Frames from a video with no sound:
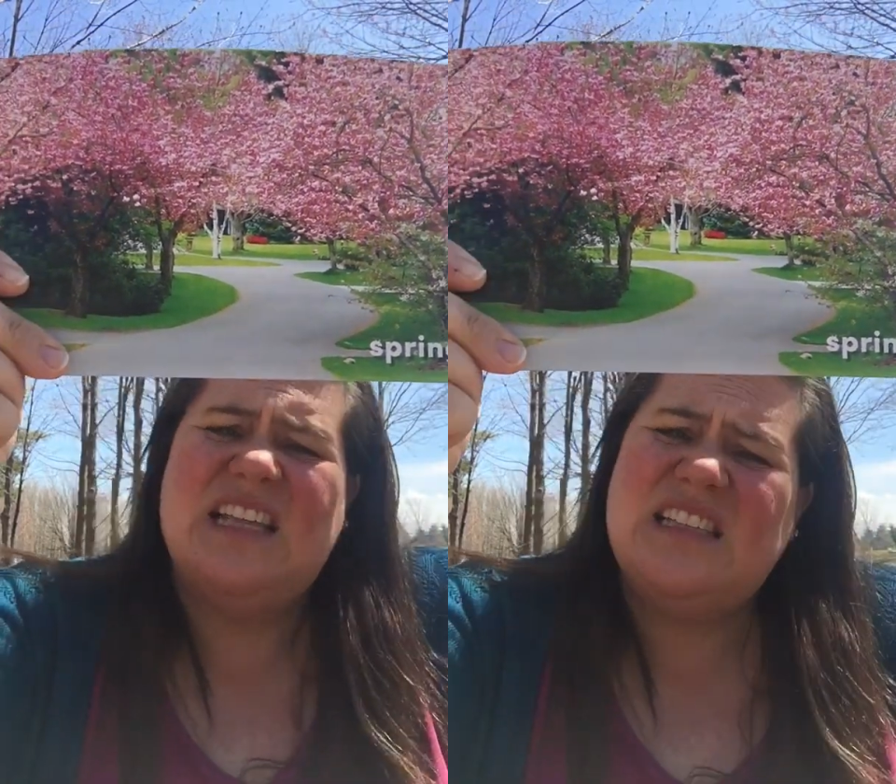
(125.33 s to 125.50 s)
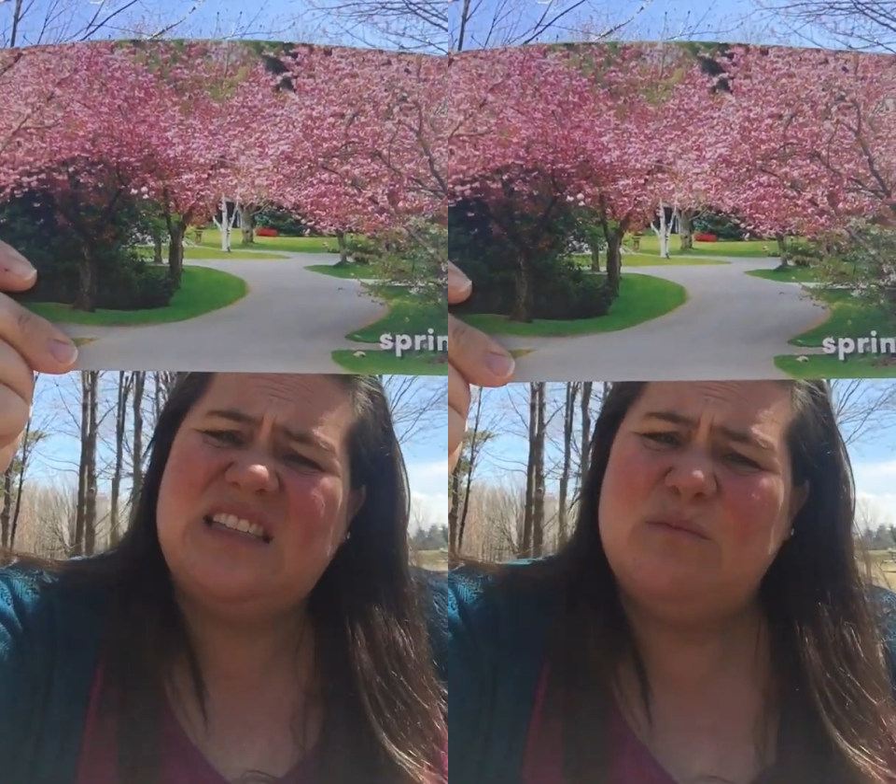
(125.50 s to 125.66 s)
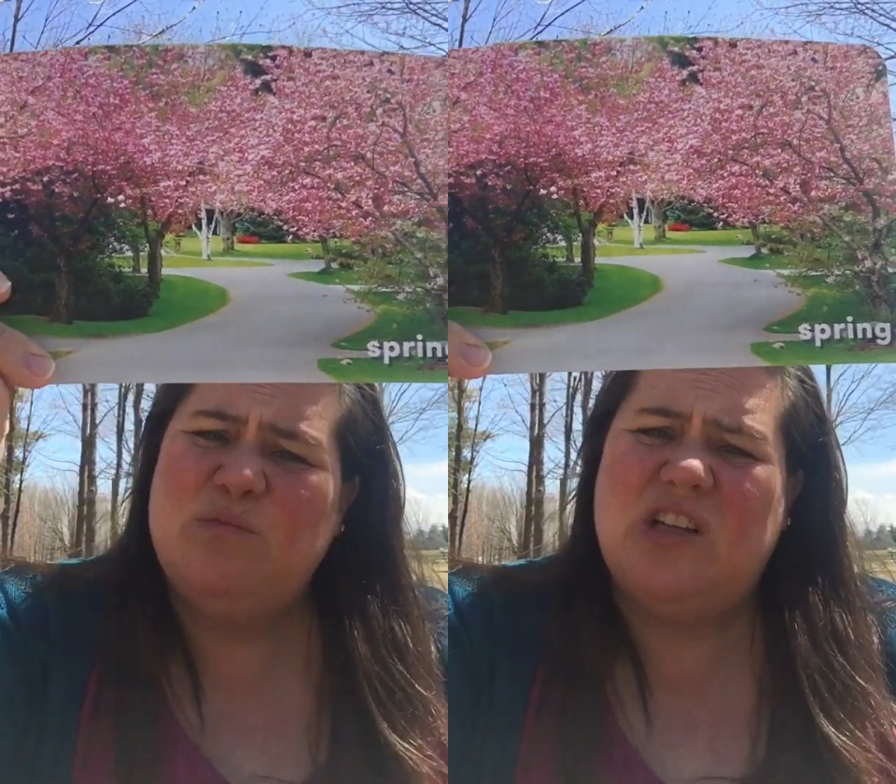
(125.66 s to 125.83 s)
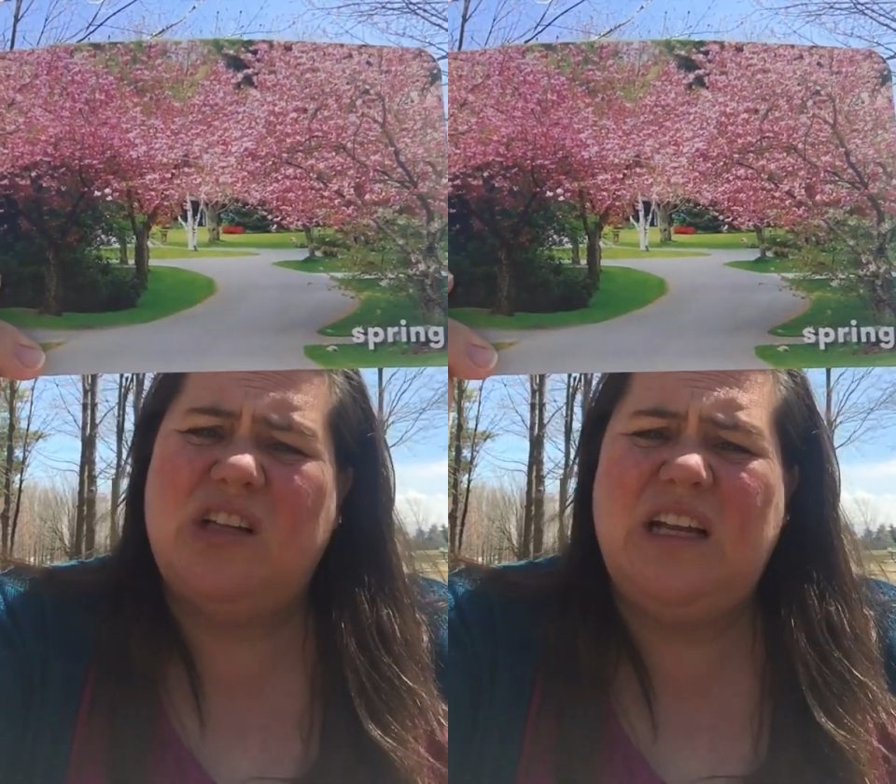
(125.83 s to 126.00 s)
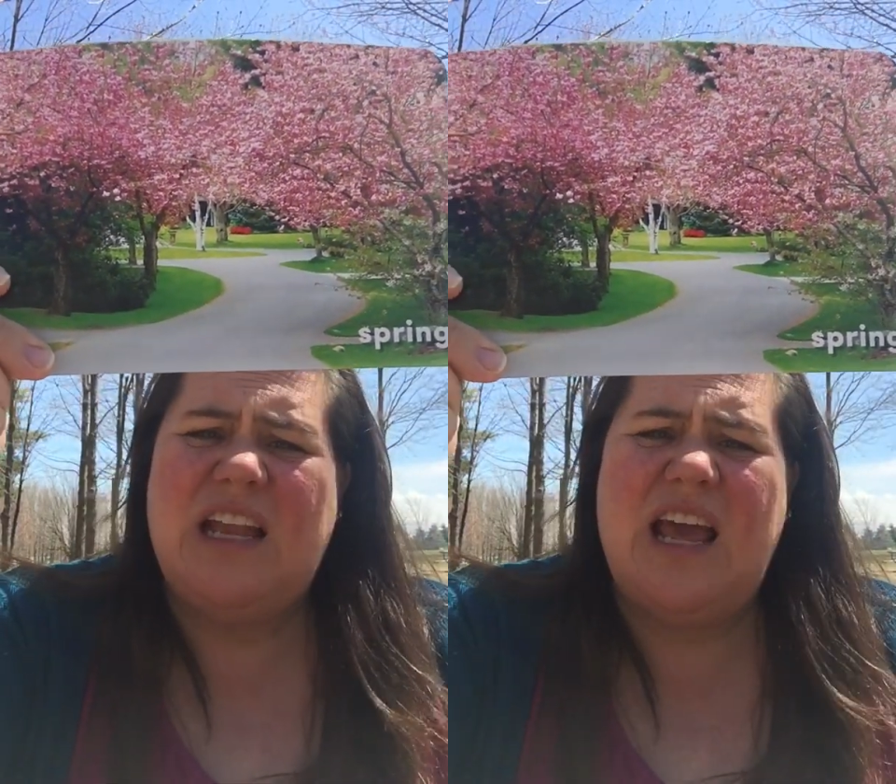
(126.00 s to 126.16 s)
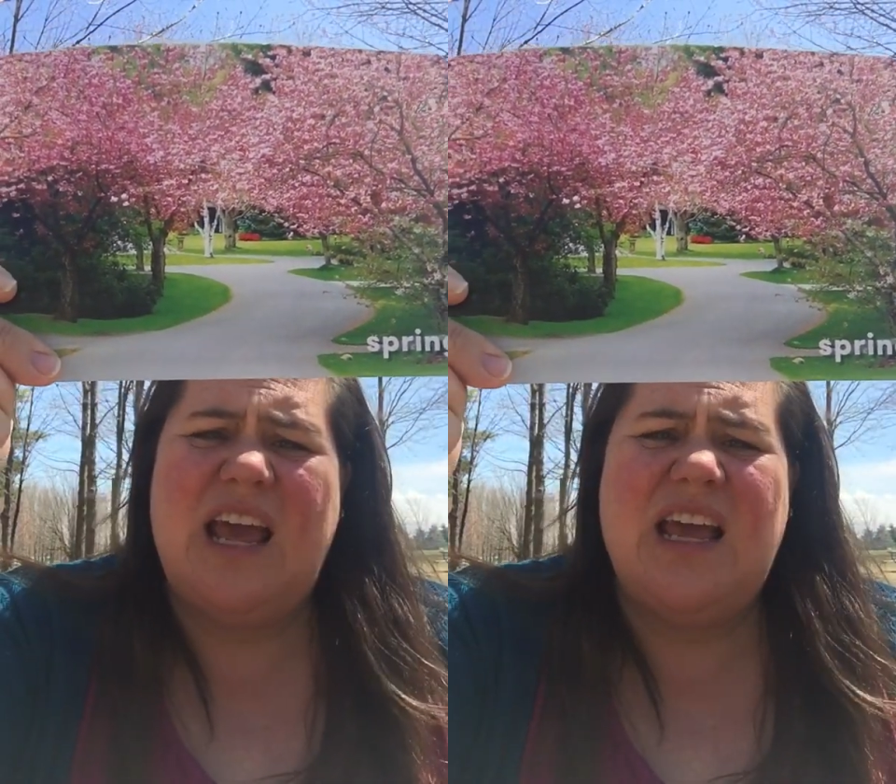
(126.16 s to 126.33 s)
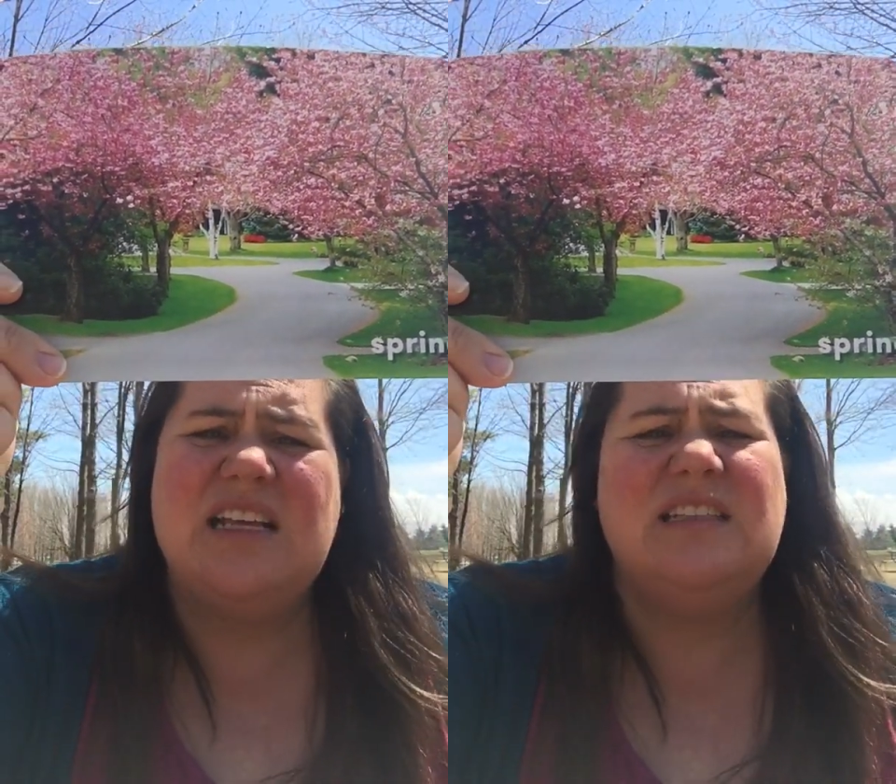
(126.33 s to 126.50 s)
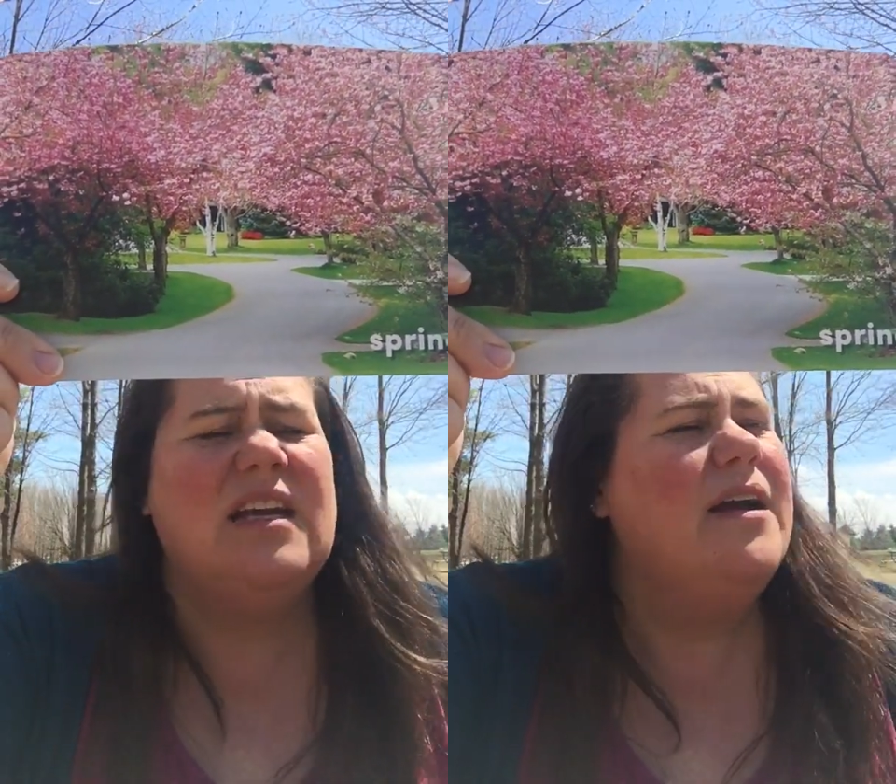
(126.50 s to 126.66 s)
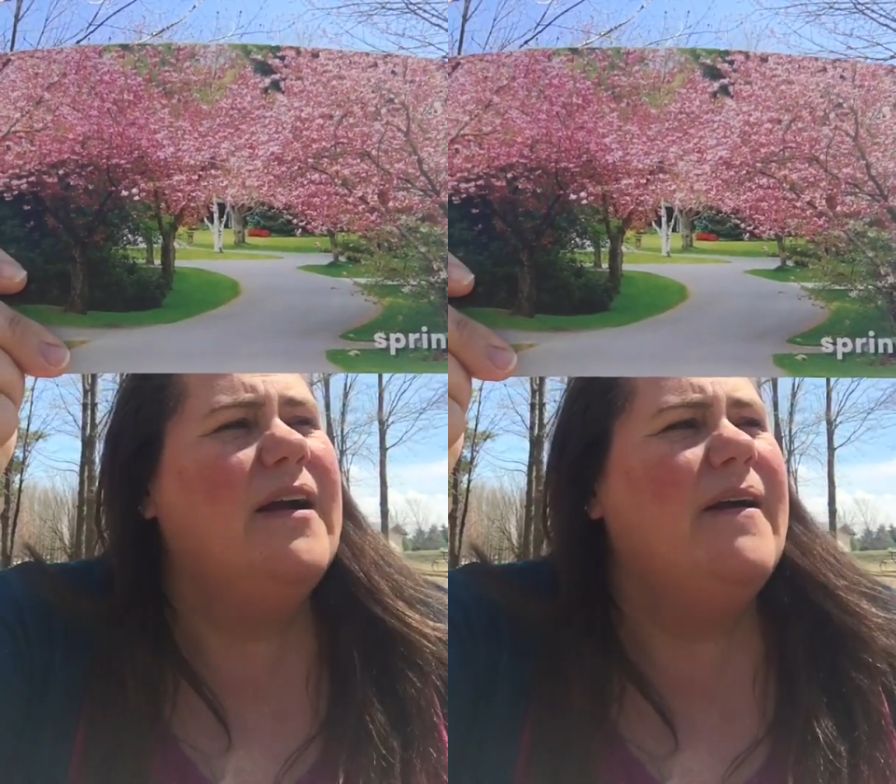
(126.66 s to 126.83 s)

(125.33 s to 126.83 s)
then some chilly days.